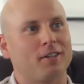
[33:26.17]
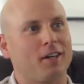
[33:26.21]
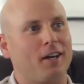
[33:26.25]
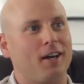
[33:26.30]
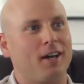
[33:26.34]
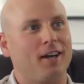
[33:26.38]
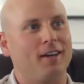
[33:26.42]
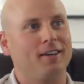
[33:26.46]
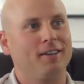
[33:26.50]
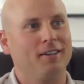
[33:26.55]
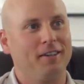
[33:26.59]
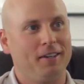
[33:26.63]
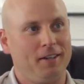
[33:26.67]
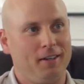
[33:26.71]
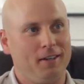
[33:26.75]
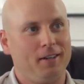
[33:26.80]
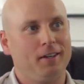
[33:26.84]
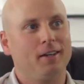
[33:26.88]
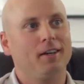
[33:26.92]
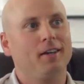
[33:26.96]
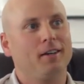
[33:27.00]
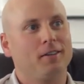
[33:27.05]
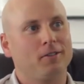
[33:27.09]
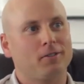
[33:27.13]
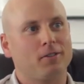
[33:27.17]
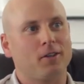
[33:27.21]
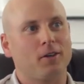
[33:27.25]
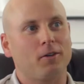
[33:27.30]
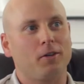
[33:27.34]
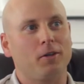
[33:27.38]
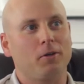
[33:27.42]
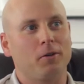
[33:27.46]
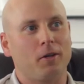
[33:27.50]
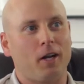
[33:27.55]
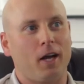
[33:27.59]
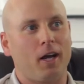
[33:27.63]
Uh, so
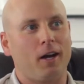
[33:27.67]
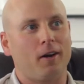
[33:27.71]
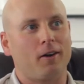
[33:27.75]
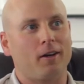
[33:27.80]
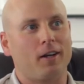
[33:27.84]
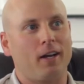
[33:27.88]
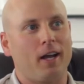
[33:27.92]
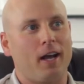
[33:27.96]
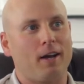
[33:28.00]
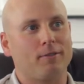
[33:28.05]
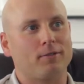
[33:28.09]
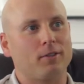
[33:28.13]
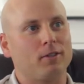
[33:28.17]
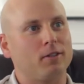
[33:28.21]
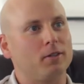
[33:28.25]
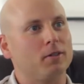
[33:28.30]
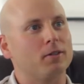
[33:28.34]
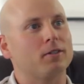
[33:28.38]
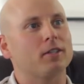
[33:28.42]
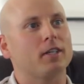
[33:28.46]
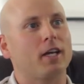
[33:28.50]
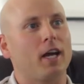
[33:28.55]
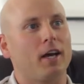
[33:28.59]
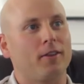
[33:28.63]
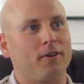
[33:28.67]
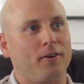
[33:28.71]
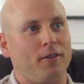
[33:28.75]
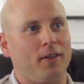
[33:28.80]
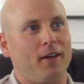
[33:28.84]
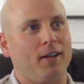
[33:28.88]
you and I are going to have to do it together